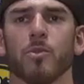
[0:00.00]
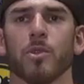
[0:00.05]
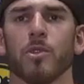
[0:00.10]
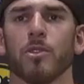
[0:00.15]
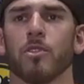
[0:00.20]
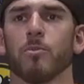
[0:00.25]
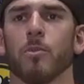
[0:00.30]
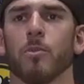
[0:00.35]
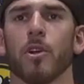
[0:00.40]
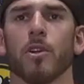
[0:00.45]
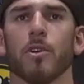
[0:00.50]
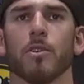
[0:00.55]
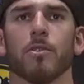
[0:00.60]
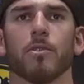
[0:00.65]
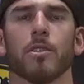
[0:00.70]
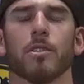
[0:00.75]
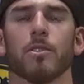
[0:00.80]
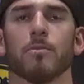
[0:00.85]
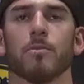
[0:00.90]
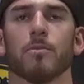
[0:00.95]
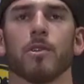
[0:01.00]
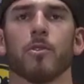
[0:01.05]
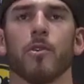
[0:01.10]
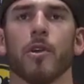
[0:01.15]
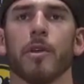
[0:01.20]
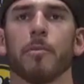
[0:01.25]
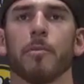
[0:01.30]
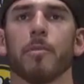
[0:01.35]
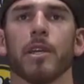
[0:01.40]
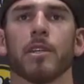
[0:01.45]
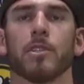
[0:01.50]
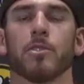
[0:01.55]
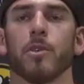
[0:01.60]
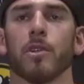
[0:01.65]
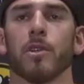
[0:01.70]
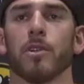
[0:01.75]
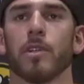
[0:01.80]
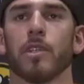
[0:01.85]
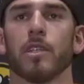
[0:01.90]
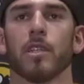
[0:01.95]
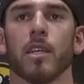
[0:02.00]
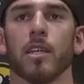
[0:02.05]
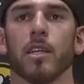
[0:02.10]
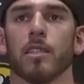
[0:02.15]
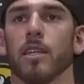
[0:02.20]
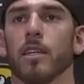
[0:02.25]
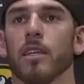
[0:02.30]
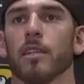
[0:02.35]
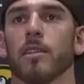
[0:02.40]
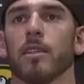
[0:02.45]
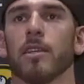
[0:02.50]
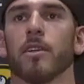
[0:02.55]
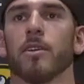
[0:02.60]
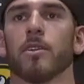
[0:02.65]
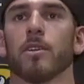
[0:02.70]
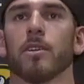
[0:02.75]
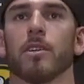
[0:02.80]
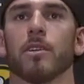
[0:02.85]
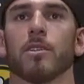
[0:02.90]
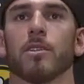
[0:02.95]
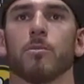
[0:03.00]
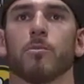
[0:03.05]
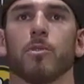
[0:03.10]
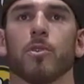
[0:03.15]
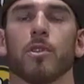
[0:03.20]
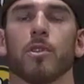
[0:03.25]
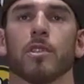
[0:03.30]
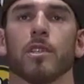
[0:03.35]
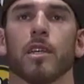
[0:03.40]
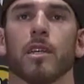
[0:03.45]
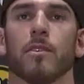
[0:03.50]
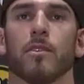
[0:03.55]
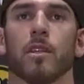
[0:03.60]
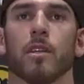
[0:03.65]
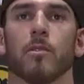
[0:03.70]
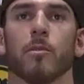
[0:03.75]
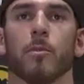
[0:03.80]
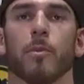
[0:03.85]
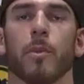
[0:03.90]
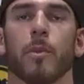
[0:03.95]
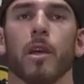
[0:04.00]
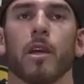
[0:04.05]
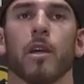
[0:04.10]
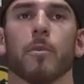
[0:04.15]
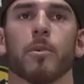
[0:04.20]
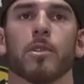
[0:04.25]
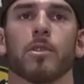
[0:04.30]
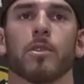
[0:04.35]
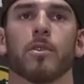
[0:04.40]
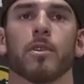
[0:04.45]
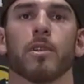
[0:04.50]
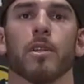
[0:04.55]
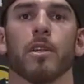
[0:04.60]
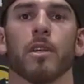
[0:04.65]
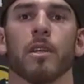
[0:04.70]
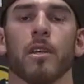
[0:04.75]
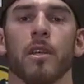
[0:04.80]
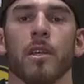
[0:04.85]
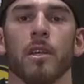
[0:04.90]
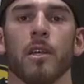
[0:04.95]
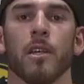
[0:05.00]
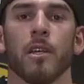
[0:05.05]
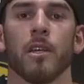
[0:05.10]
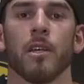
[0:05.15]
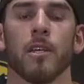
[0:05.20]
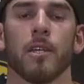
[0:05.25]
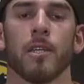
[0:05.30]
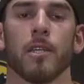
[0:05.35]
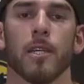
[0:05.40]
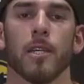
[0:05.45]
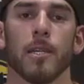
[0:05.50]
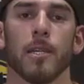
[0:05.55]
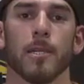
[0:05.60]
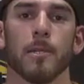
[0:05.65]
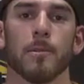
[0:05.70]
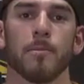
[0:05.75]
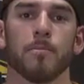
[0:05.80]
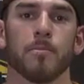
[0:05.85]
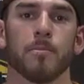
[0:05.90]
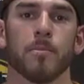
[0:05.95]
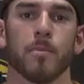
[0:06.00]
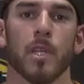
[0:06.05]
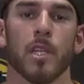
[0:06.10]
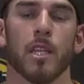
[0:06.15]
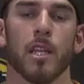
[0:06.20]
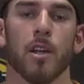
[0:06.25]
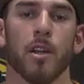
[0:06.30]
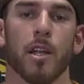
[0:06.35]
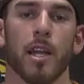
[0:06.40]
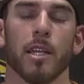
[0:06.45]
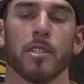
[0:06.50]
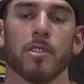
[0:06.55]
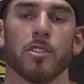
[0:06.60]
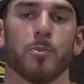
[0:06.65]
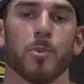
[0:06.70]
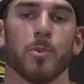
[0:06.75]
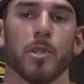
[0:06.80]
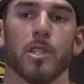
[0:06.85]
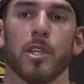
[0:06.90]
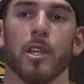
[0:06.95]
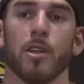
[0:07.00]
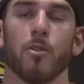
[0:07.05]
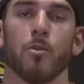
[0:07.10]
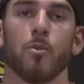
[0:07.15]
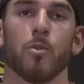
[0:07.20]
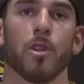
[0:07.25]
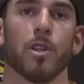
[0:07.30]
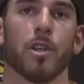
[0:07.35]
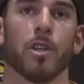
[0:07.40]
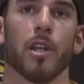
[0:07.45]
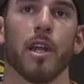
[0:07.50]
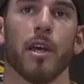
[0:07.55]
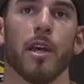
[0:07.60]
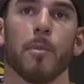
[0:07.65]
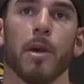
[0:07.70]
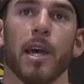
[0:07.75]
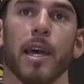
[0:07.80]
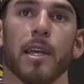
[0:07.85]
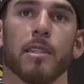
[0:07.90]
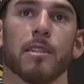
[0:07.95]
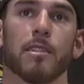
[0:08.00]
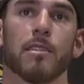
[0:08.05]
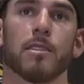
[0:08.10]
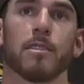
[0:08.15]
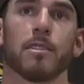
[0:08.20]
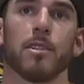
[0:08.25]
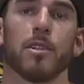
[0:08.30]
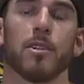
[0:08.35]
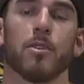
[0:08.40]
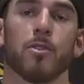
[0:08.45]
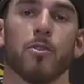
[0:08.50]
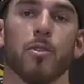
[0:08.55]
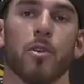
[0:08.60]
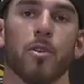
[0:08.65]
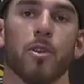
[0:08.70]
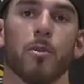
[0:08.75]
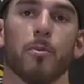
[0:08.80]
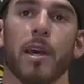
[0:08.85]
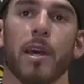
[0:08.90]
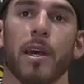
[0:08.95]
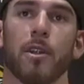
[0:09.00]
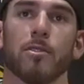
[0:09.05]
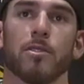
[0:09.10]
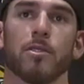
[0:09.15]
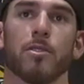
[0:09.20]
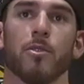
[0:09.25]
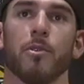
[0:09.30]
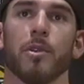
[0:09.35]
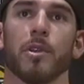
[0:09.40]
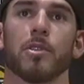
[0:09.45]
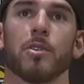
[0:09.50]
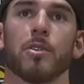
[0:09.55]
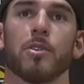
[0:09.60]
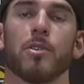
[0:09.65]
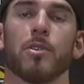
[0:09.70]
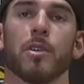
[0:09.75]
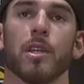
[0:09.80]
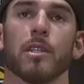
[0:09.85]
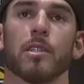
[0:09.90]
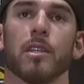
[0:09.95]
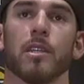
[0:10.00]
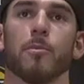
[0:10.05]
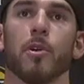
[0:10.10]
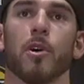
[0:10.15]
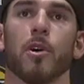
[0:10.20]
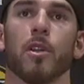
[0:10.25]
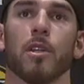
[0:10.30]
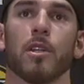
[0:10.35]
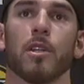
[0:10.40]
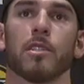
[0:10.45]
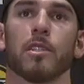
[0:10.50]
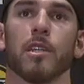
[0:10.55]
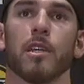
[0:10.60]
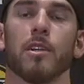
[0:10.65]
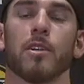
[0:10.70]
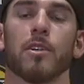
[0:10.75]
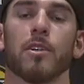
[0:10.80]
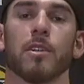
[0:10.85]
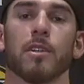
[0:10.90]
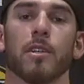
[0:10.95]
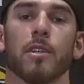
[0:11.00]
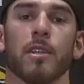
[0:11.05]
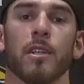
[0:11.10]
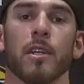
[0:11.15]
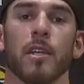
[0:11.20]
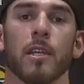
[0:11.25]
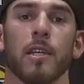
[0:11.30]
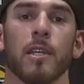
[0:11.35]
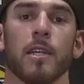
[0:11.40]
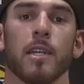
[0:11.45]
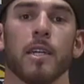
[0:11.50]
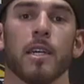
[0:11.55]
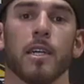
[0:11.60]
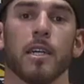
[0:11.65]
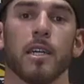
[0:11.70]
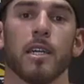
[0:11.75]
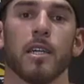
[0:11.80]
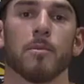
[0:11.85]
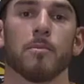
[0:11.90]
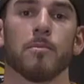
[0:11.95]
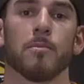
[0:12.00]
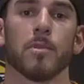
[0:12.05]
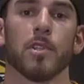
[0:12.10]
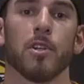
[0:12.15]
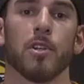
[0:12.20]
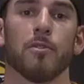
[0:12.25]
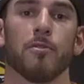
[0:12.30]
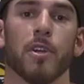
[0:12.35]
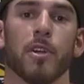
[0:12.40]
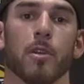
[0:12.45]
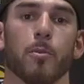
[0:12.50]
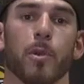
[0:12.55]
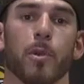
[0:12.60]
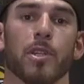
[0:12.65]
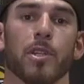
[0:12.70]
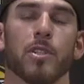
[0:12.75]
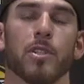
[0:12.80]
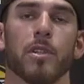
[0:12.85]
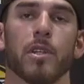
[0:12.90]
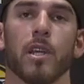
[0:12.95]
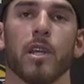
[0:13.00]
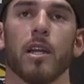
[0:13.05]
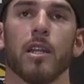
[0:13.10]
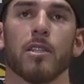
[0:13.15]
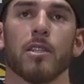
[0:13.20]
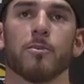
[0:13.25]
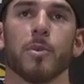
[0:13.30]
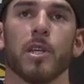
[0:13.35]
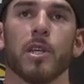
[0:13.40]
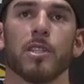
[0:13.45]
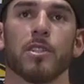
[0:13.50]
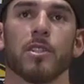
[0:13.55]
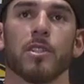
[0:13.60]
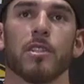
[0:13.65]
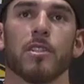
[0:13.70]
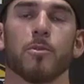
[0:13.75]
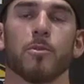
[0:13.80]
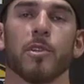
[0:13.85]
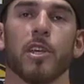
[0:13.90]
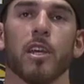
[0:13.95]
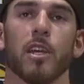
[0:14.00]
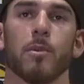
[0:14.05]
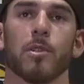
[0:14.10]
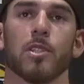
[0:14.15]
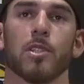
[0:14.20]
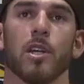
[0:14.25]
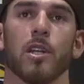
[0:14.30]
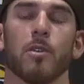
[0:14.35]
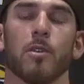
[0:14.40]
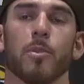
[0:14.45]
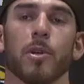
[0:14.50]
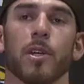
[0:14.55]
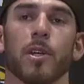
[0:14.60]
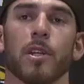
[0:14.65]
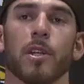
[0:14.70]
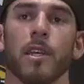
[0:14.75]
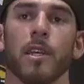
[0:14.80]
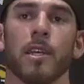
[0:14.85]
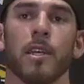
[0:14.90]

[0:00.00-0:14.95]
real smart, and he's a great base runner. He takes second there to, to pull us out of the double play opportunity. Um, and then our guys just put together really good at-bats. You know, Crony battles the three two and gets that ball into center, and Um, you know, Vic made sure he got his pitch and did some damage on it, but